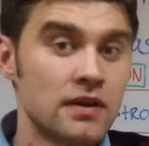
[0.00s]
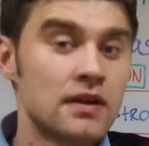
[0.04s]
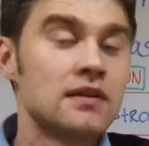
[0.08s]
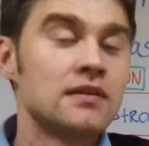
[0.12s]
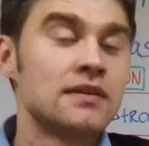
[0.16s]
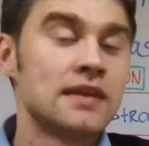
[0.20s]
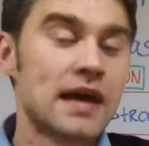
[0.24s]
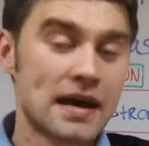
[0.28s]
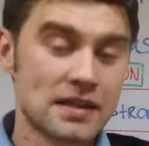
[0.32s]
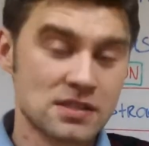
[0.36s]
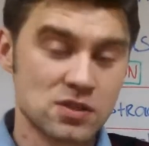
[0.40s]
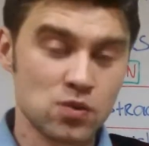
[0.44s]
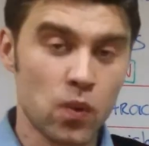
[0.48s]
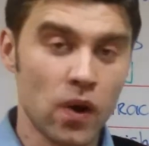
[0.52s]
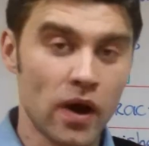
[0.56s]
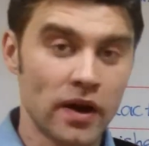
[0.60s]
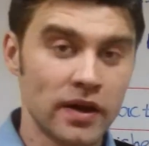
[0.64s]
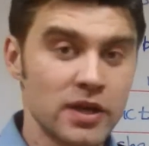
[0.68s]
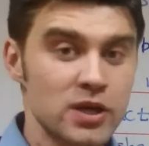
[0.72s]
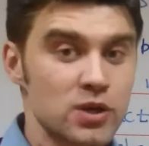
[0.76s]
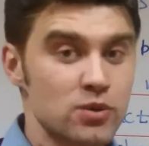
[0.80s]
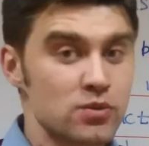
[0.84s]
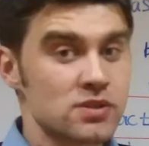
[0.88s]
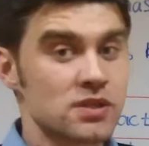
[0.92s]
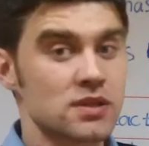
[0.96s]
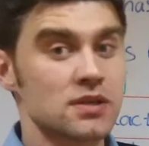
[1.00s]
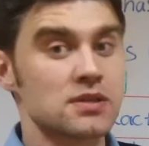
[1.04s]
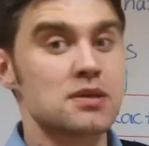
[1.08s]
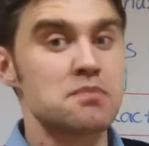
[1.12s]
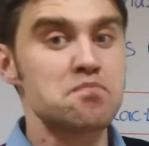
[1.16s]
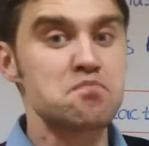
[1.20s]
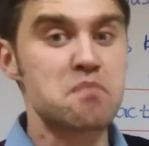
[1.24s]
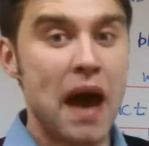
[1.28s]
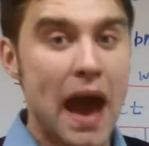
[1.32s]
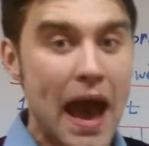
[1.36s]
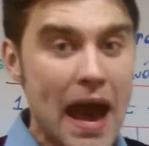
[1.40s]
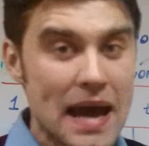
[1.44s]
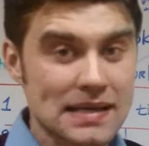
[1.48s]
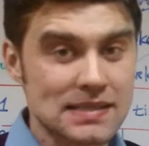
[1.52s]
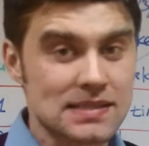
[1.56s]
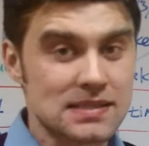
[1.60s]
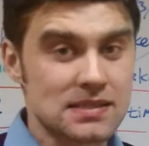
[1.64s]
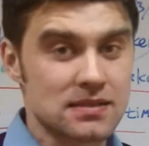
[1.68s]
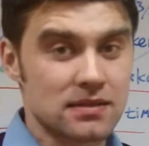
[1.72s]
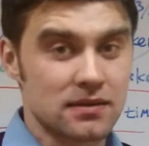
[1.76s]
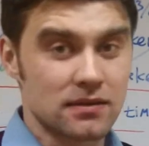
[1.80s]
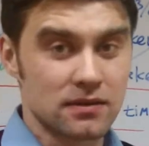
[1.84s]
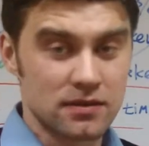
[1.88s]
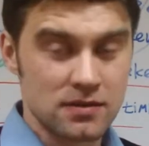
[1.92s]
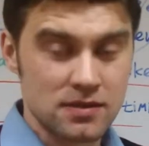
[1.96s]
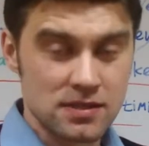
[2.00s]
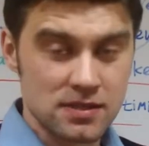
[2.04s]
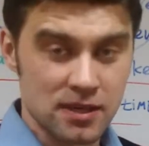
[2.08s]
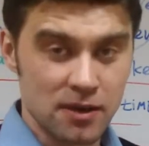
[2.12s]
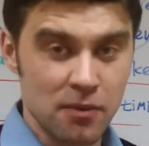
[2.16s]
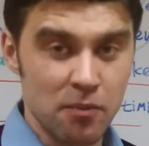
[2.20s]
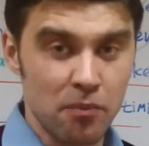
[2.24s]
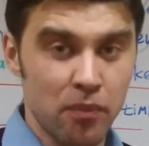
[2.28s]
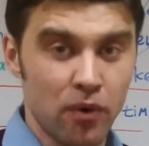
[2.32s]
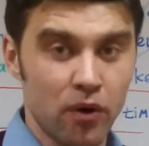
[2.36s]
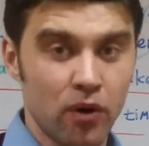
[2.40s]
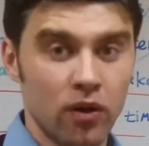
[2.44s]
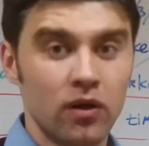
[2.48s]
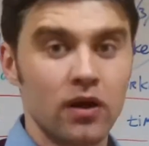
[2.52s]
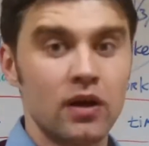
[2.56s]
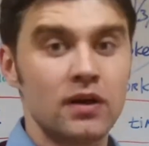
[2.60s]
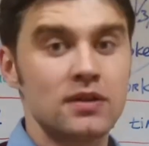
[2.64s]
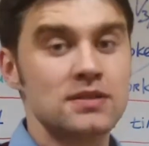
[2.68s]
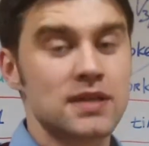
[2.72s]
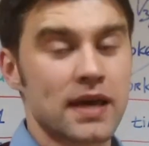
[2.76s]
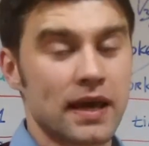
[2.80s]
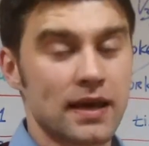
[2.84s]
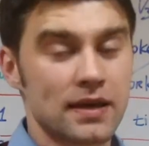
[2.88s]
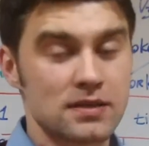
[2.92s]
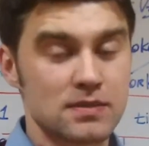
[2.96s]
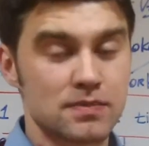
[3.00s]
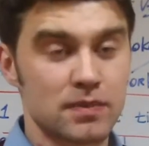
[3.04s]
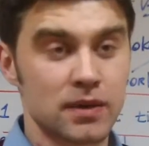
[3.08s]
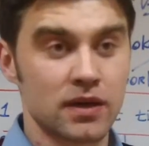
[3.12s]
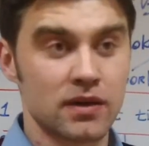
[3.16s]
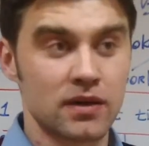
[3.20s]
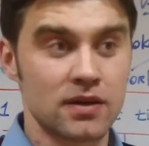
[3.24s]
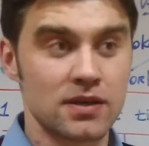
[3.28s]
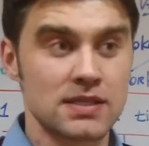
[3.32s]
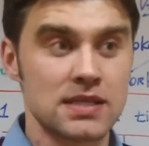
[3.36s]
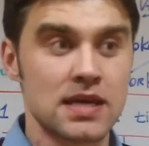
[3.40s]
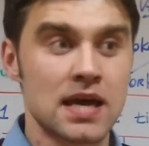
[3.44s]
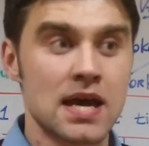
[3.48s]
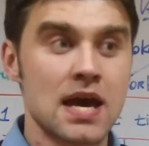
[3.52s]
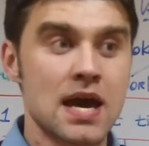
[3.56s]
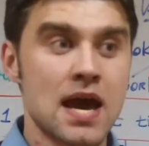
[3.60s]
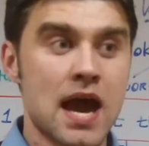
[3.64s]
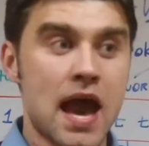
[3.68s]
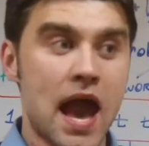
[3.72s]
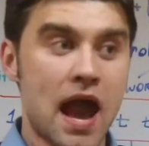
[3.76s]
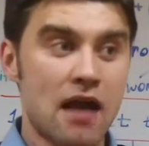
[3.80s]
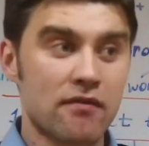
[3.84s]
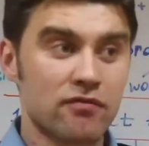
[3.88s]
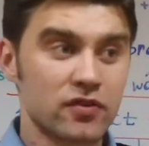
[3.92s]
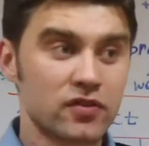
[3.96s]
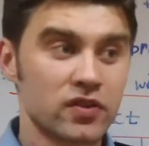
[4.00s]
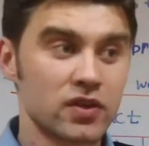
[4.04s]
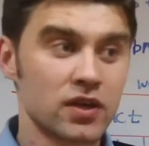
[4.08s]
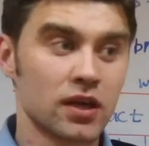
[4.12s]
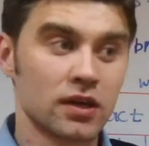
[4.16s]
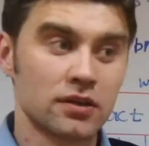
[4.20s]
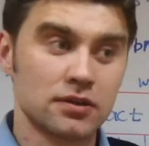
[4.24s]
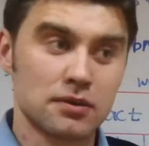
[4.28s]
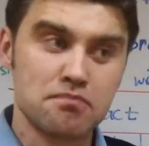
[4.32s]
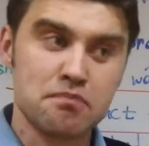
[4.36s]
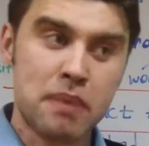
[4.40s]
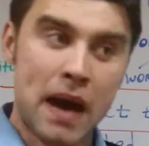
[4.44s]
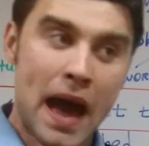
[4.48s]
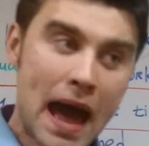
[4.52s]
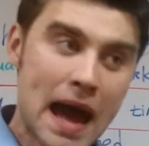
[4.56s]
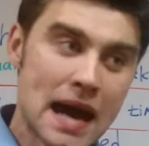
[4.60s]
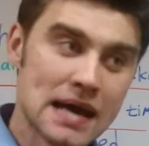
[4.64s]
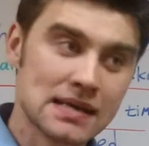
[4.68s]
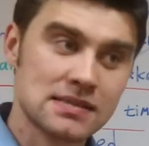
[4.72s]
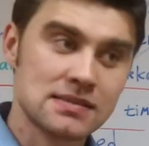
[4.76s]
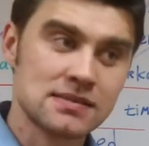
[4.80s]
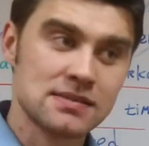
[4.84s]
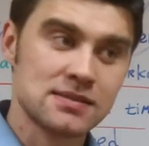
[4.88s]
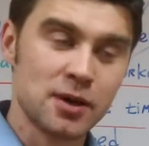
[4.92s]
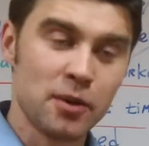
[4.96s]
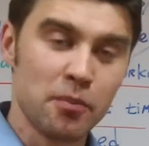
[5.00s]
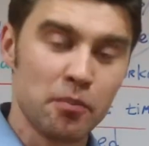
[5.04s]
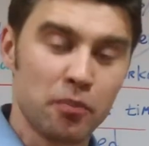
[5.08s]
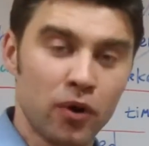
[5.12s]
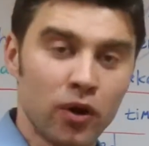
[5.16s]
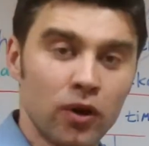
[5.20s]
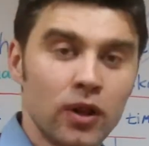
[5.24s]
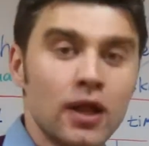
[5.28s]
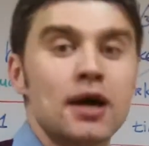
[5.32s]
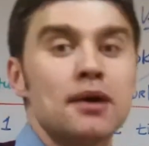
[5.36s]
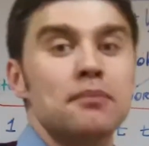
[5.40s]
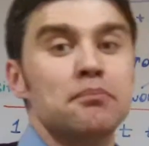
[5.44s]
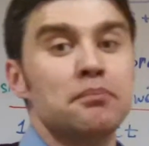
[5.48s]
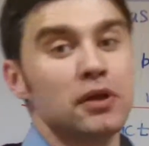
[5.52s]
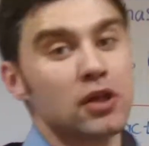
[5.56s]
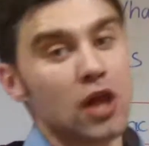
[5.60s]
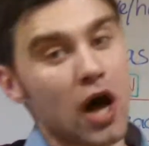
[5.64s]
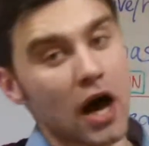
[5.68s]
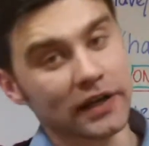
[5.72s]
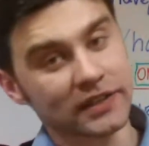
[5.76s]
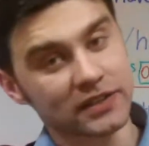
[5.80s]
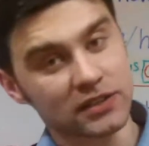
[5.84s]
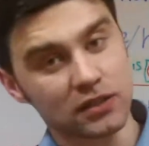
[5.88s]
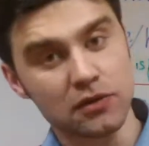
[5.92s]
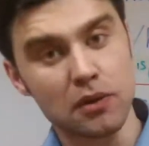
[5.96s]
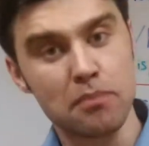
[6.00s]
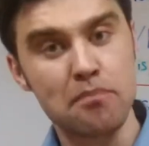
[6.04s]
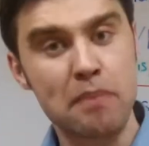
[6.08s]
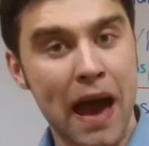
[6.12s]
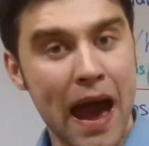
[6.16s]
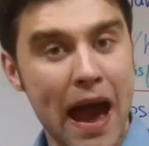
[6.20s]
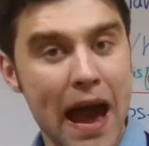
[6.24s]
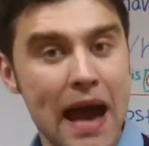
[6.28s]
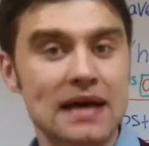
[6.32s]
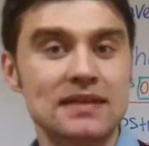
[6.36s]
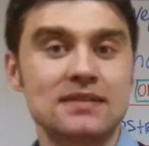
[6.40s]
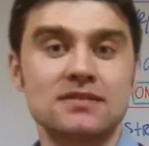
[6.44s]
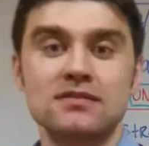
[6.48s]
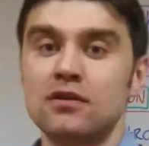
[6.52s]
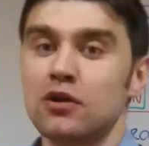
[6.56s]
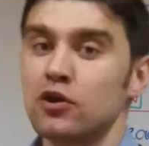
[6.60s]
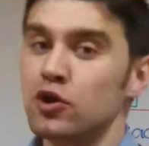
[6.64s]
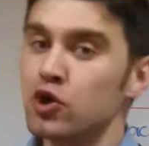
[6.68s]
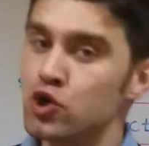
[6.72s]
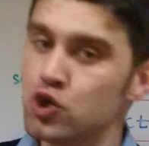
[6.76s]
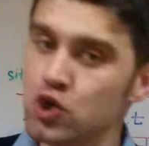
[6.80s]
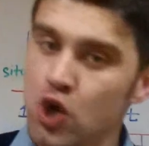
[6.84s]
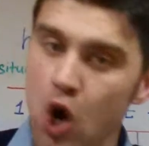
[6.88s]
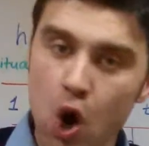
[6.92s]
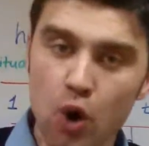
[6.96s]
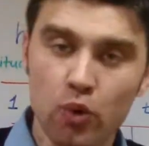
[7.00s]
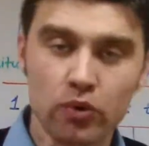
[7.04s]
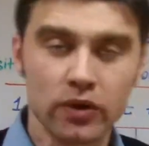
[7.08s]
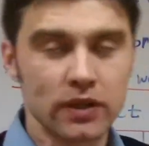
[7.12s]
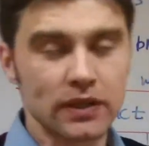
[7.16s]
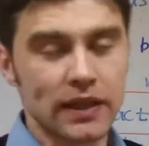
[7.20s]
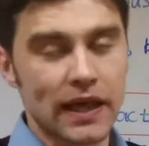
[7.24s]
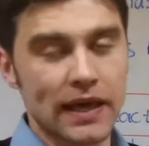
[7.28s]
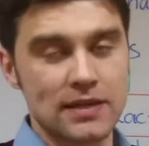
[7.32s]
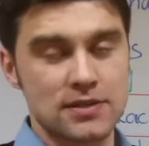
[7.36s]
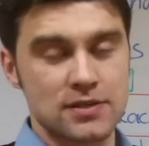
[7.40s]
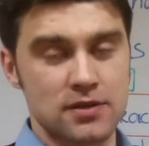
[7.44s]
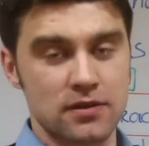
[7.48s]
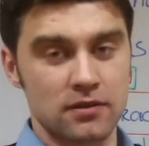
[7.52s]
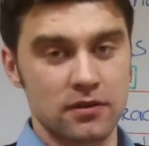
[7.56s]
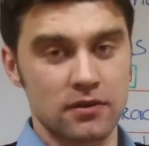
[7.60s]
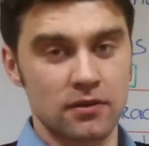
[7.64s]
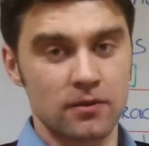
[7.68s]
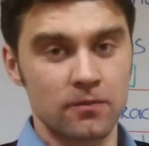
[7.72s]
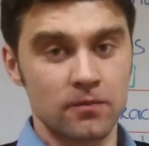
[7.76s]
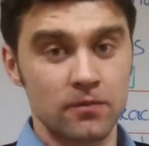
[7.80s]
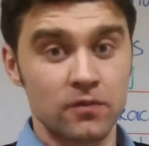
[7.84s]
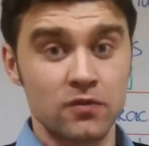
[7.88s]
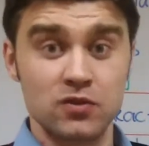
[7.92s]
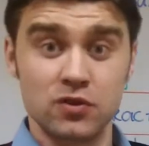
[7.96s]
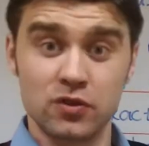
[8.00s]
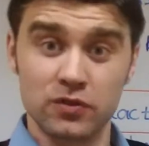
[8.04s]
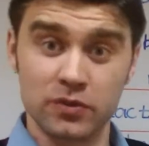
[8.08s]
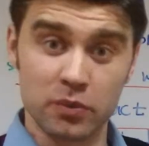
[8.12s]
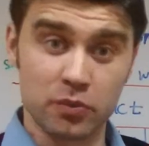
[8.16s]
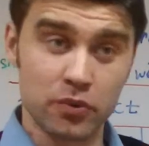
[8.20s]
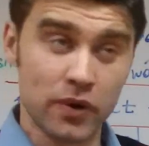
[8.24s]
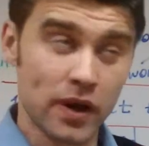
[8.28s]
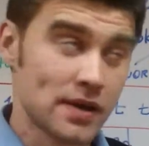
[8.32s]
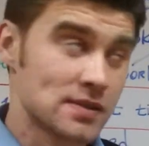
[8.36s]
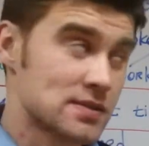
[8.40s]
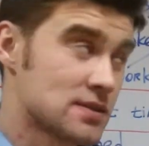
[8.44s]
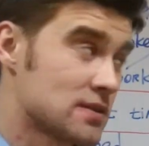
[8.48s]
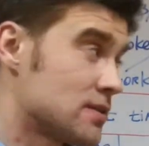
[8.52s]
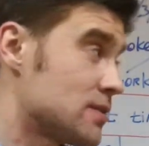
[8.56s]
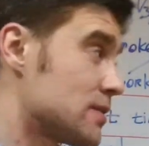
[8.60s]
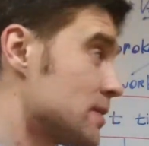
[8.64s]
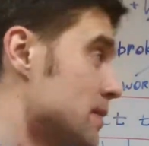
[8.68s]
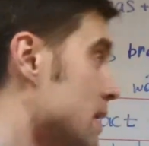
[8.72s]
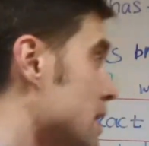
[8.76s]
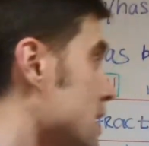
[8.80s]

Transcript: That's why you use this past simple tense, because everything in the past simple belongs to the past, no relation to the present.